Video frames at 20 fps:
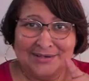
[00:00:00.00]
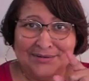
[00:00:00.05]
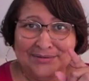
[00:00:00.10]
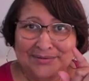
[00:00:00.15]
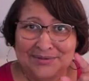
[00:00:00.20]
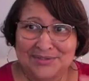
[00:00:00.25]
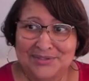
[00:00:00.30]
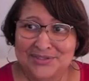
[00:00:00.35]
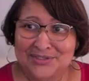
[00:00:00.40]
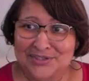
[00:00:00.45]

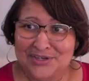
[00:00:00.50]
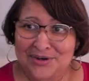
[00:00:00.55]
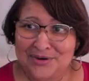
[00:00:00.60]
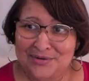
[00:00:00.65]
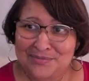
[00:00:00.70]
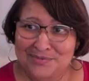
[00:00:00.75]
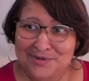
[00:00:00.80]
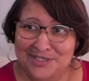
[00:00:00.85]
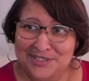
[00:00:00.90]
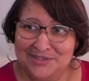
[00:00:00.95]
goes to
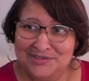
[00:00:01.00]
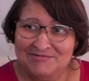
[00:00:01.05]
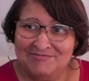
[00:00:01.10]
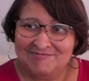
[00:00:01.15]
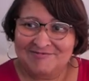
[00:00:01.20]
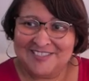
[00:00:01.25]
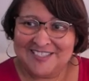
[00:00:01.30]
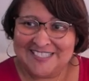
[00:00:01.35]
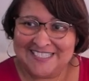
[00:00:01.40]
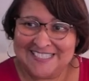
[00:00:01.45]
show when you
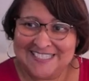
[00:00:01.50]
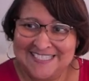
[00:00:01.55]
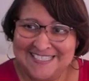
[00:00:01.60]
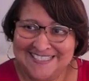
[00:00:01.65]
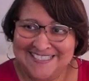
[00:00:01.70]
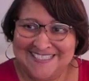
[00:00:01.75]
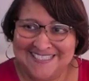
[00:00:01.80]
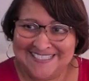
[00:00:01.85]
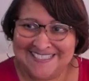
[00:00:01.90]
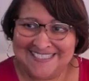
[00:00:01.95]

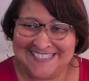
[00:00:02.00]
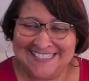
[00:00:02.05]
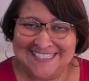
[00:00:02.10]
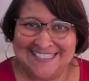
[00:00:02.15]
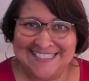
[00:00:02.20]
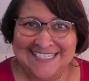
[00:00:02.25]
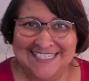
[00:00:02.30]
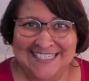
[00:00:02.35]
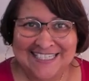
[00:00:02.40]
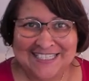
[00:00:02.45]

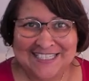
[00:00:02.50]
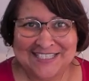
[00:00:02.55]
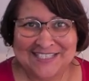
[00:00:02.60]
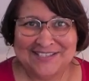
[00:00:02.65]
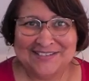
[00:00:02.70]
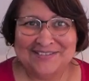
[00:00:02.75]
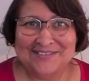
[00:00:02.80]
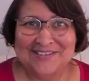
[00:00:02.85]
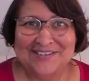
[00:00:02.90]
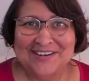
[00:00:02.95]
stick
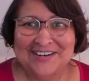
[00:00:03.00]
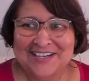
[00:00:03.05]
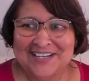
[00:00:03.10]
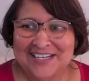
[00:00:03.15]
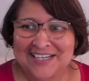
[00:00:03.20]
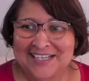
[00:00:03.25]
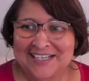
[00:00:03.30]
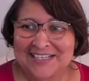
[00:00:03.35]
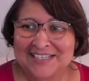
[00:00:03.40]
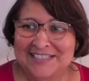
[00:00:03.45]
to your
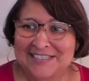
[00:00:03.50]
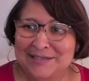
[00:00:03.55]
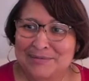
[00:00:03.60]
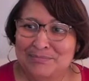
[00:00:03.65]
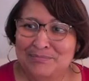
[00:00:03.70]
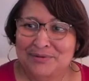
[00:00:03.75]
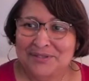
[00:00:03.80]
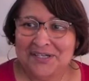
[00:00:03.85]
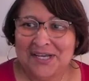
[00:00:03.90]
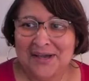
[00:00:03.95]
guns
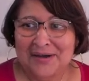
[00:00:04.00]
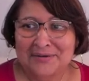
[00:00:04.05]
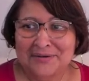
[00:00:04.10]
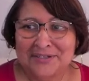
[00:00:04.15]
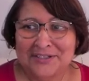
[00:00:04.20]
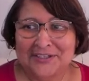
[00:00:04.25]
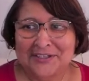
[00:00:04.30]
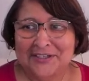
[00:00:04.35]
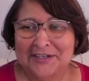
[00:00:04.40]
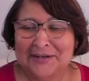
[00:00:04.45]
and put
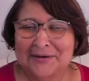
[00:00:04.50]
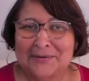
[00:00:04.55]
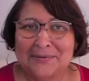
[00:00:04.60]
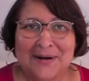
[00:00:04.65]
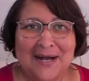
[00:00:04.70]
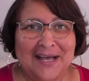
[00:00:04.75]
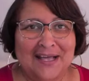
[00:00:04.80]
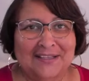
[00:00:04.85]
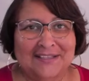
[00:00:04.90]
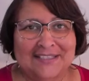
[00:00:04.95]
out good
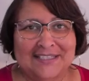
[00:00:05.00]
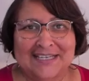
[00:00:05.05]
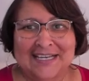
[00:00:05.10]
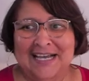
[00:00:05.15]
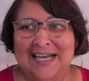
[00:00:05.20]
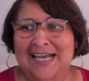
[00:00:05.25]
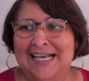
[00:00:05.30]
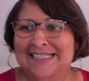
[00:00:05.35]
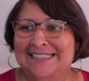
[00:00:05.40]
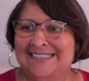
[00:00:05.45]
quality
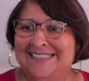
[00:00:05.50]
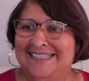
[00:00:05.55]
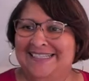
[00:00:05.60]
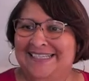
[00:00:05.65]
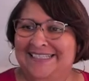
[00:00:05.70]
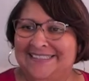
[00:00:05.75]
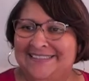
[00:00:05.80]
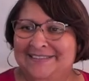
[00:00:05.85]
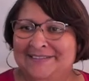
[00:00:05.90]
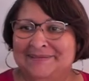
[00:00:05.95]

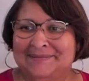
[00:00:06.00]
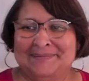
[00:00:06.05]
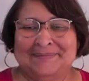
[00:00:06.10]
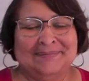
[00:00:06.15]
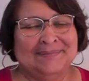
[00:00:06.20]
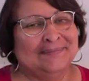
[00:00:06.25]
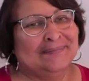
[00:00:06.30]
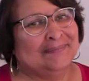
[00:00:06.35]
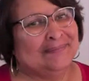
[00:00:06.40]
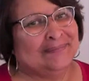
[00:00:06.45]
content,
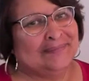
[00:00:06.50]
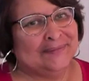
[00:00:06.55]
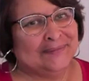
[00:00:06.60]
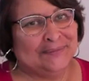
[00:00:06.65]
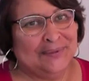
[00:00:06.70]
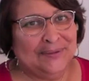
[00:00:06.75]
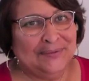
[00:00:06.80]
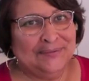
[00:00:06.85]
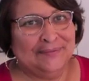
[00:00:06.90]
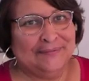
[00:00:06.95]

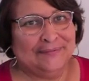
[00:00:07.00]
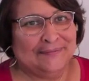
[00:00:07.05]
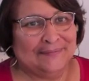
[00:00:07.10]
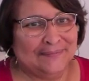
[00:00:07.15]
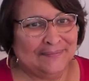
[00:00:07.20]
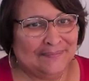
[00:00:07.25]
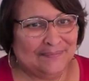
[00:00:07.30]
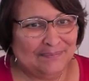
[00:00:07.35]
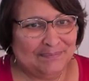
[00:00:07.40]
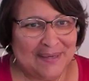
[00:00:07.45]
whew,
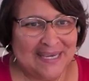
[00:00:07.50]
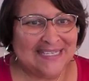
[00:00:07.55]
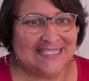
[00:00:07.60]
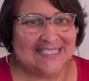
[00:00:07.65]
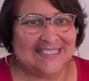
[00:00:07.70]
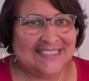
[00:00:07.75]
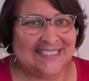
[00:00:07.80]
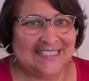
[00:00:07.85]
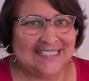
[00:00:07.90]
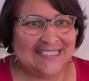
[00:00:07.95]

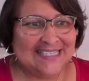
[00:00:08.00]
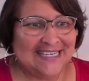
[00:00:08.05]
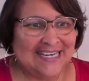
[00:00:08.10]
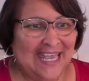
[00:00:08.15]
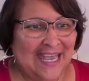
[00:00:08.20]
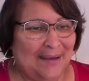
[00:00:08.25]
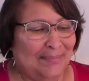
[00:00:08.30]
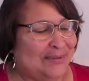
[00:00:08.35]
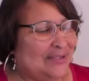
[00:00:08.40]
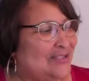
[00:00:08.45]
amazing things can
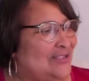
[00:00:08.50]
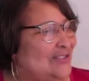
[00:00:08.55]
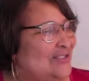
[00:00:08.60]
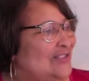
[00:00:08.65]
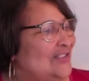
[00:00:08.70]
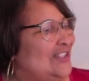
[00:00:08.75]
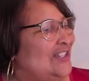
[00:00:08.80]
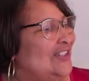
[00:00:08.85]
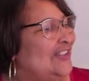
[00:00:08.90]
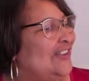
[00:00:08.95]
happen to
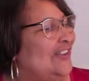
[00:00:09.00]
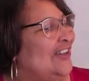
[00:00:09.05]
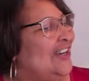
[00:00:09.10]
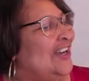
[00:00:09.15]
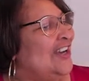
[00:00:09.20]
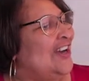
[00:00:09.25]
you here.